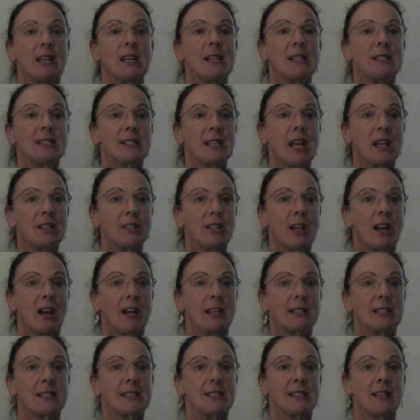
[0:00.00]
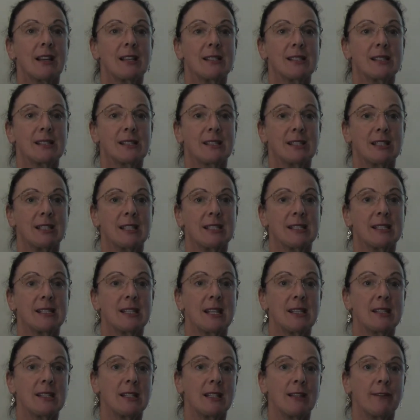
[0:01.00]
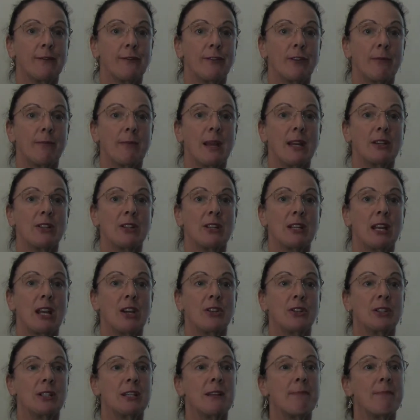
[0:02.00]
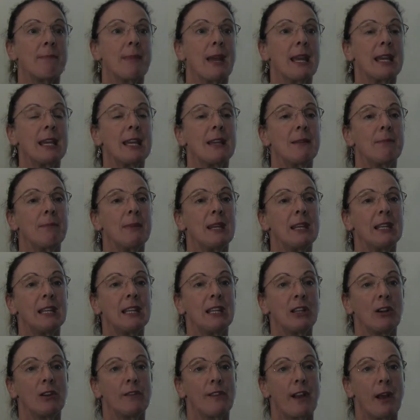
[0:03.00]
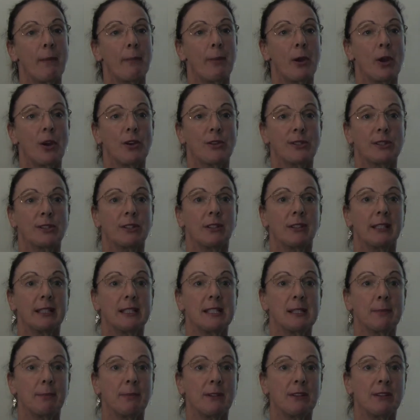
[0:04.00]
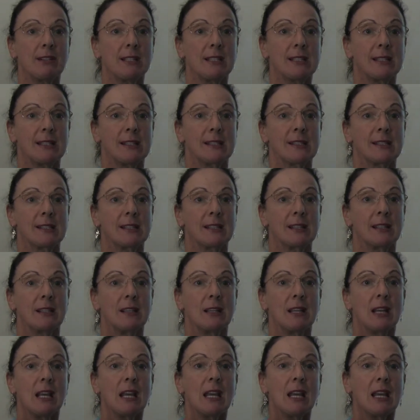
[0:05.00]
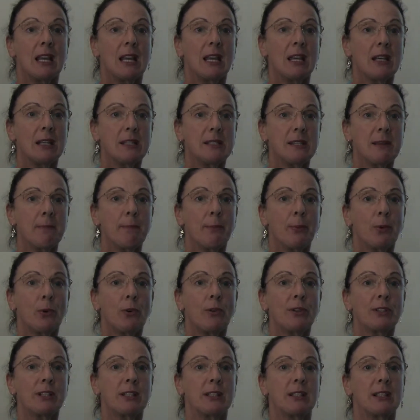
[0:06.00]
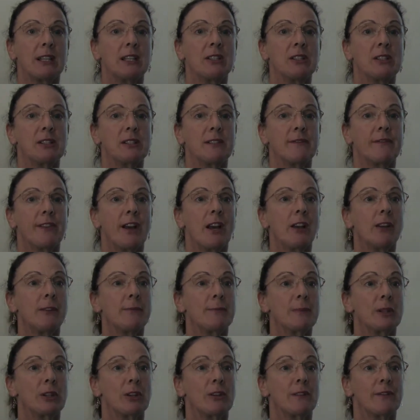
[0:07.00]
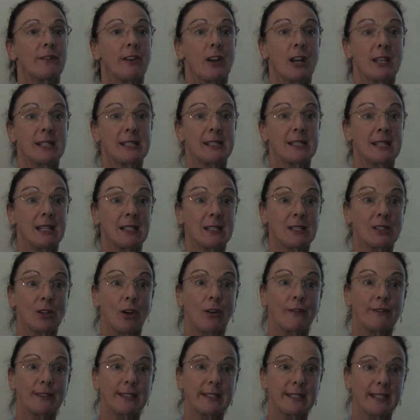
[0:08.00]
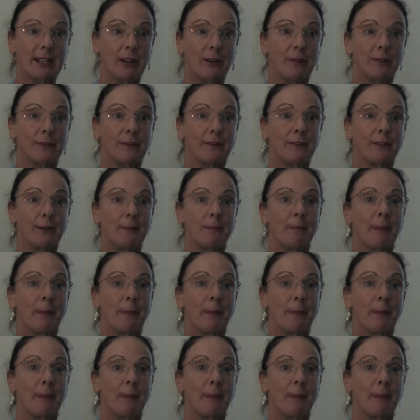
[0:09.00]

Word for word: Sartre discusses the necessity for imagination in making meaning of our personal experiences. It is important in the development of our sense of self.